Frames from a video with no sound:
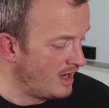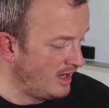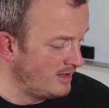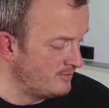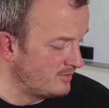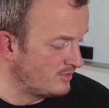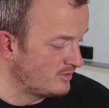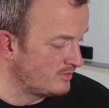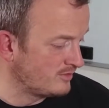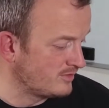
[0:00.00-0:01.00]

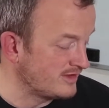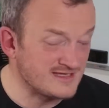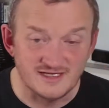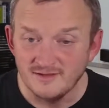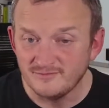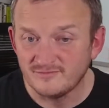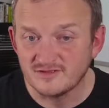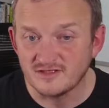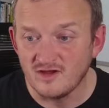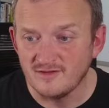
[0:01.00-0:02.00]
That's it
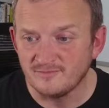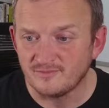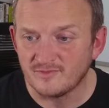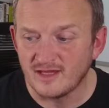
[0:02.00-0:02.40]
for tonight.